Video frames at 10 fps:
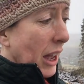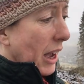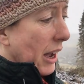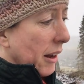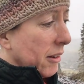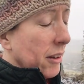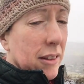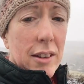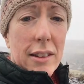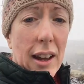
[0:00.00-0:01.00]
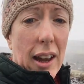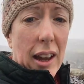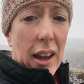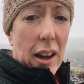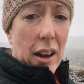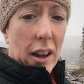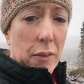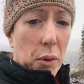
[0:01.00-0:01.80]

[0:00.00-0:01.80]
And today I have